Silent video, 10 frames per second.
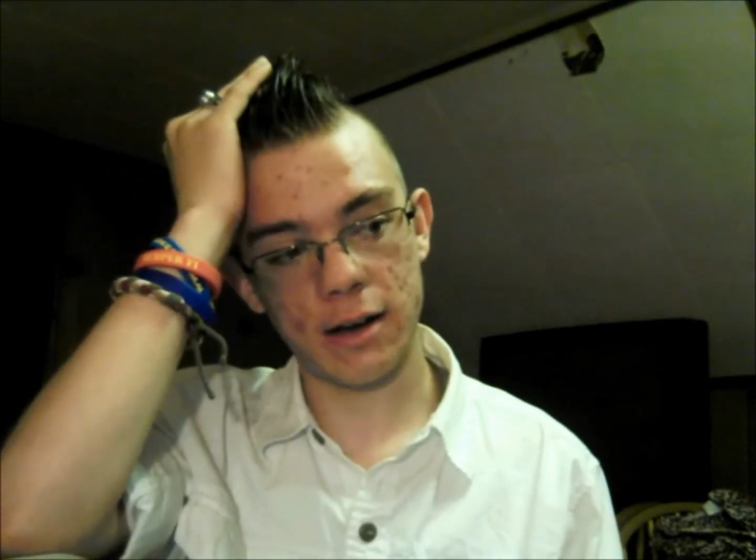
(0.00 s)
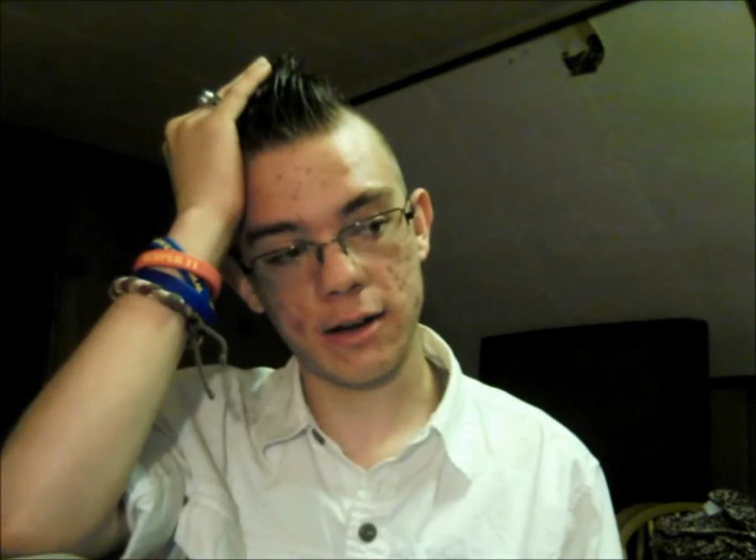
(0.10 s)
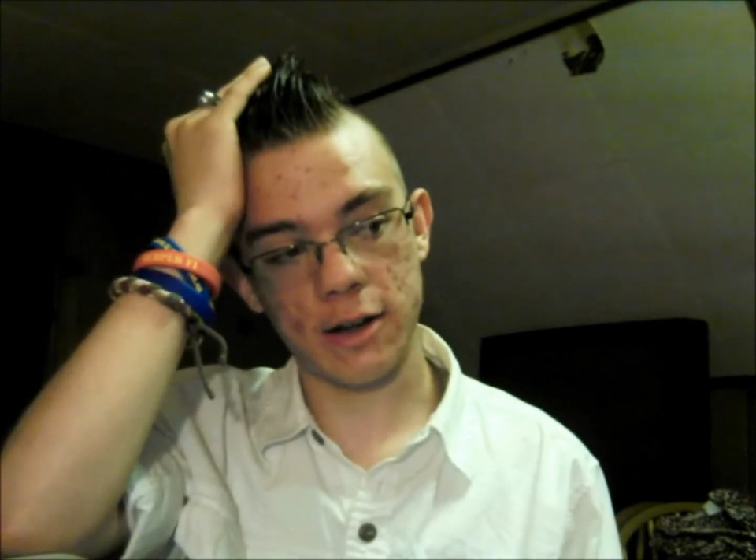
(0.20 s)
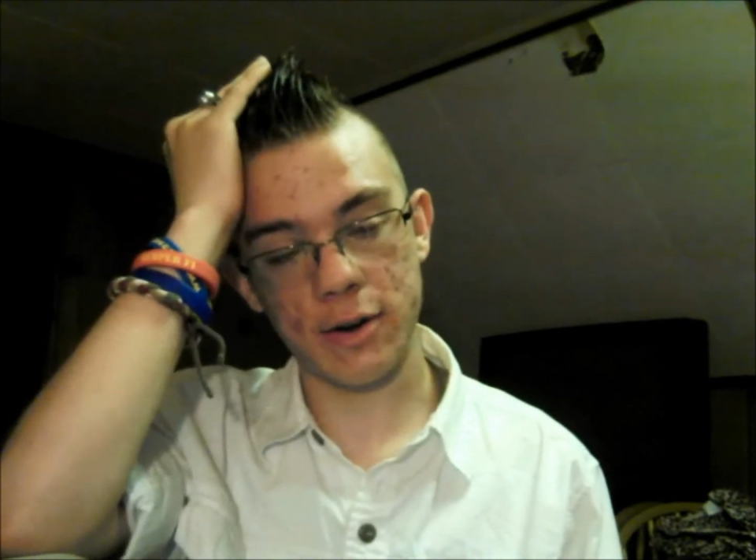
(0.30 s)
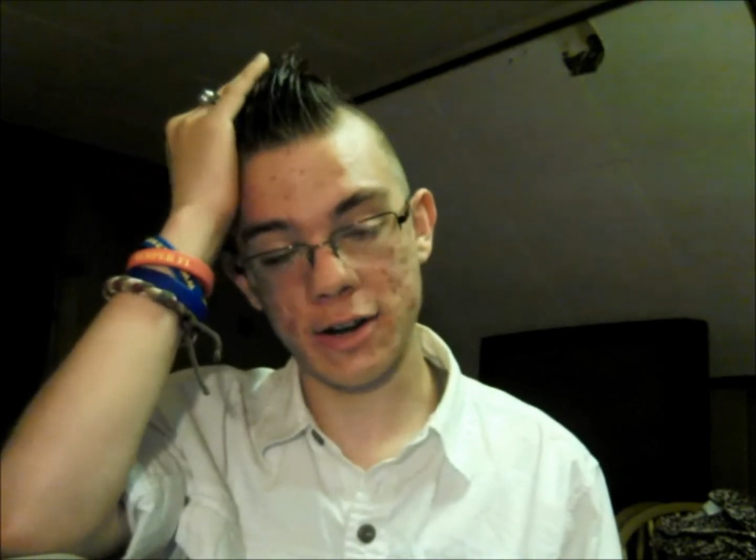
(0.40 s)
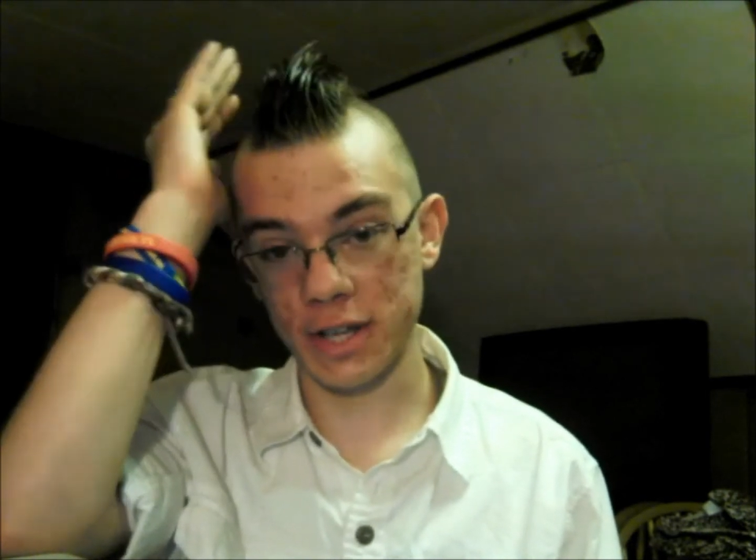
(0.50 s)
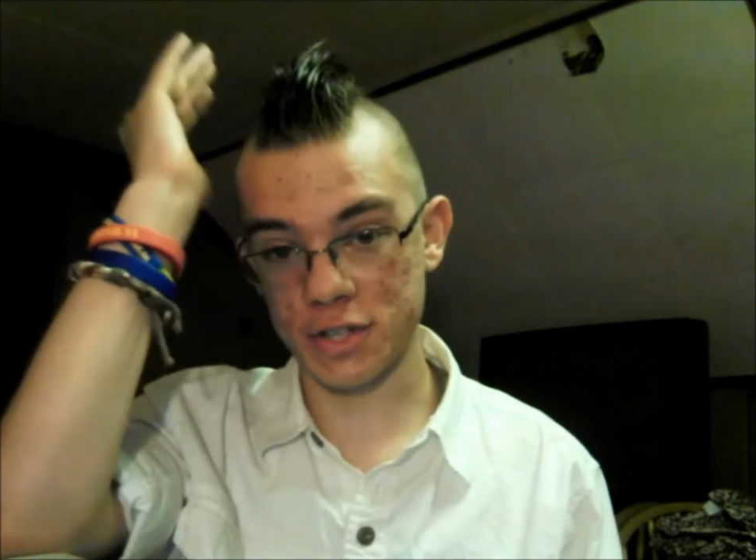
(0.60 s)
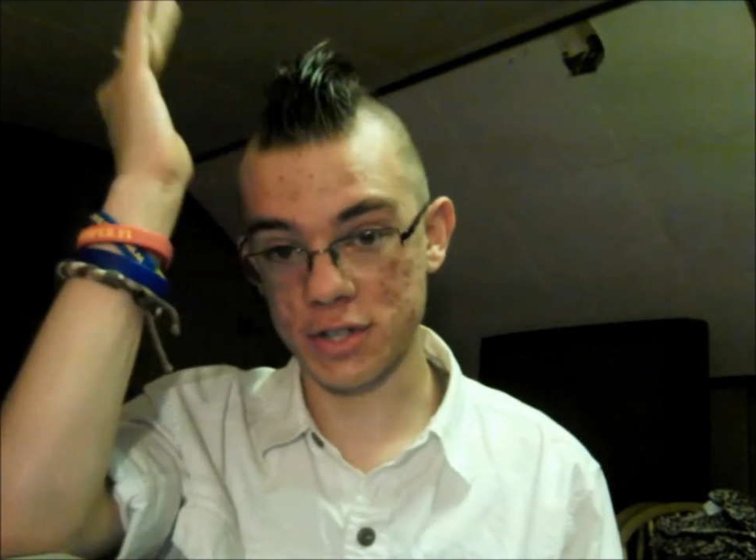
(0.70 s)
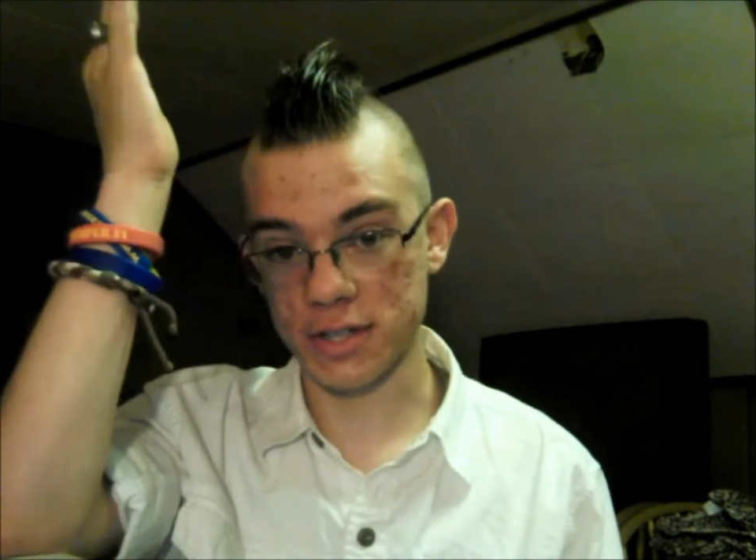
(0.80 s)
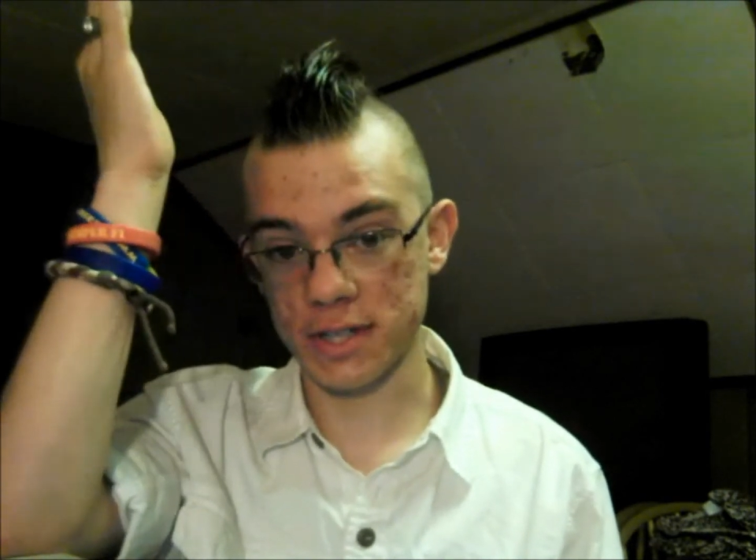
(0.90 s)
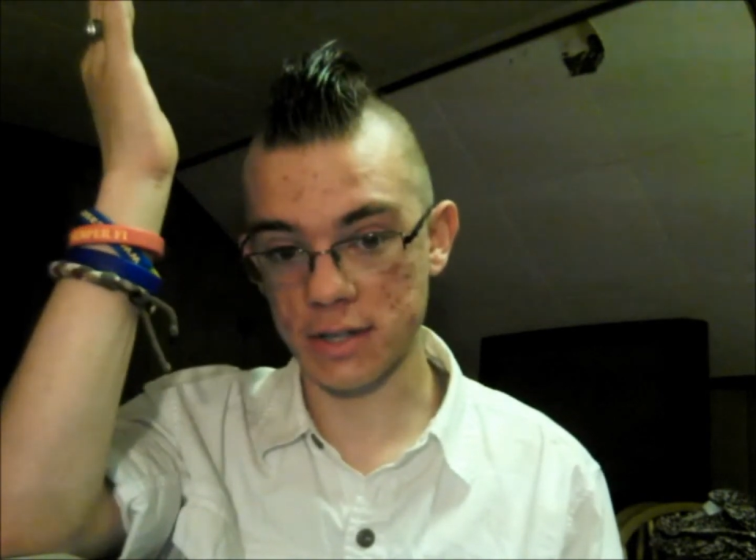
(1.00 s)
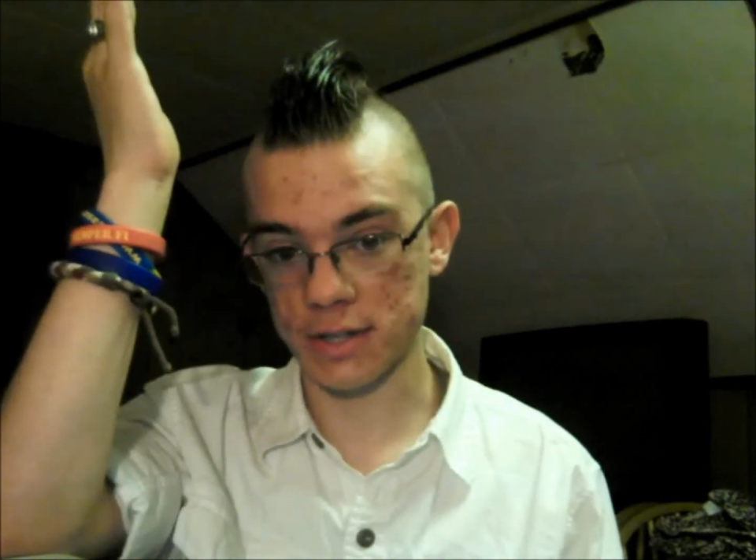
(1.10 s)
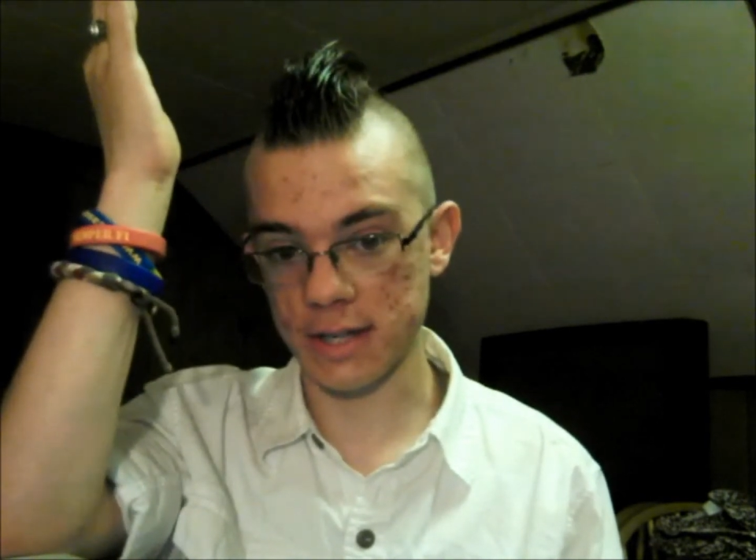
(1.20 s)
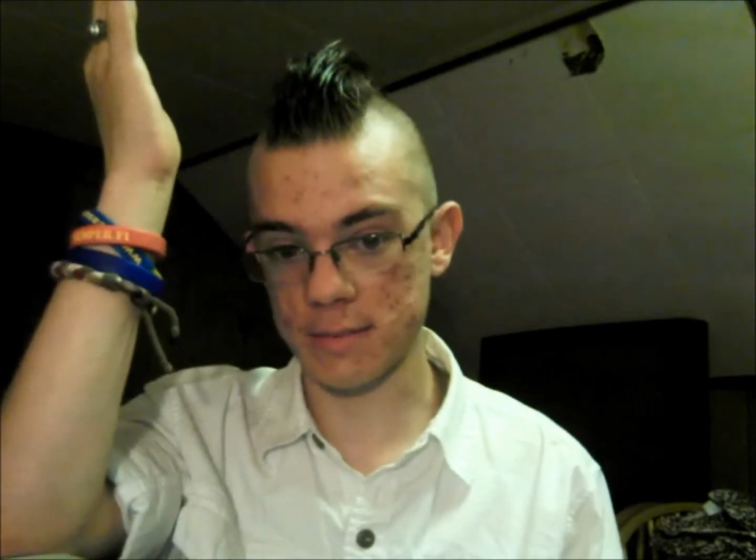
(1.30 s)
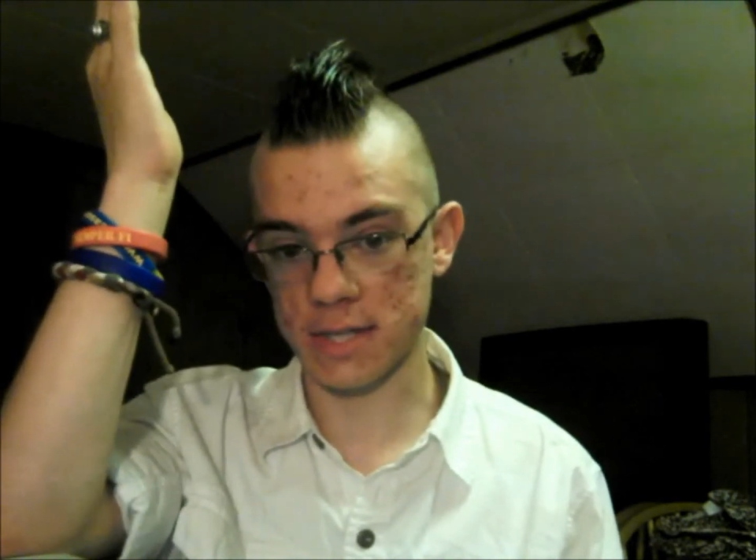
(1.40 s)
Congratulations to SEAL
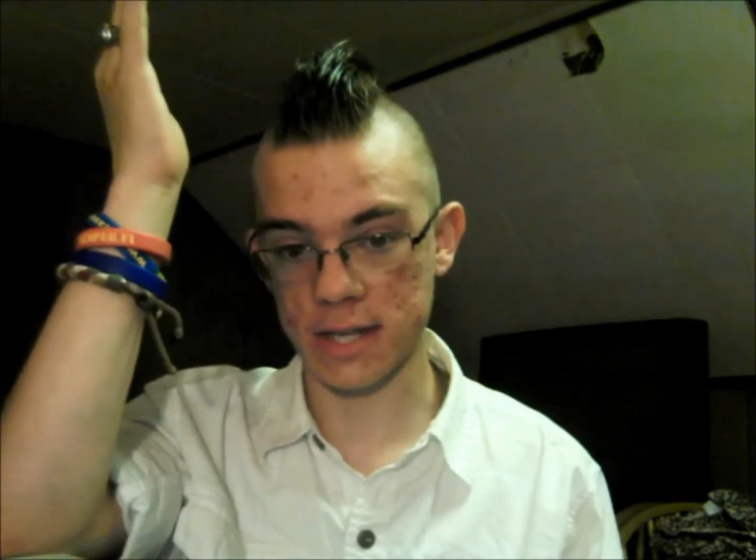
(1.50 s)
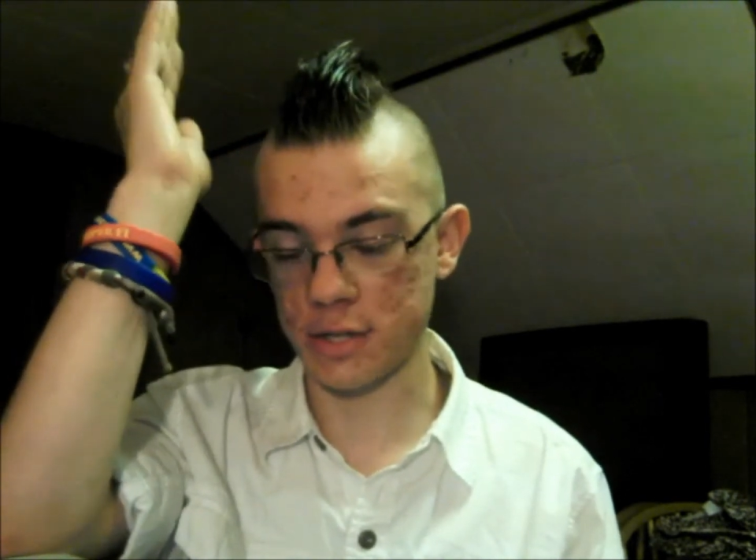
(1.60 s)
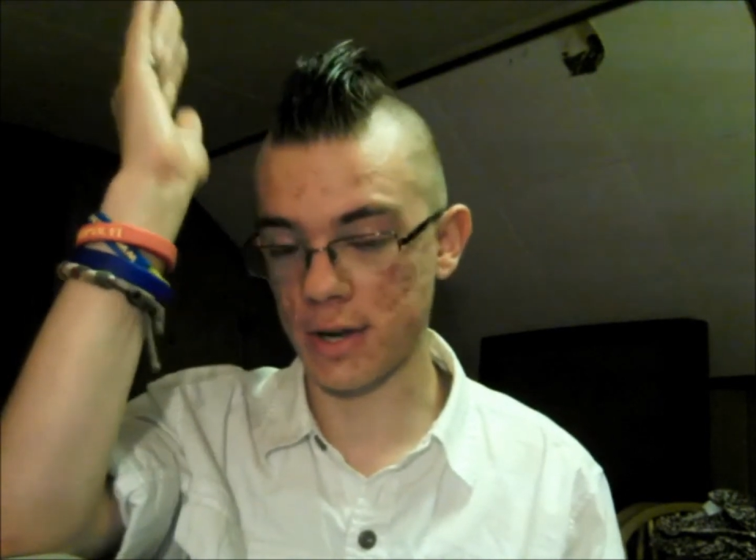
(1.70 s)
Team 6.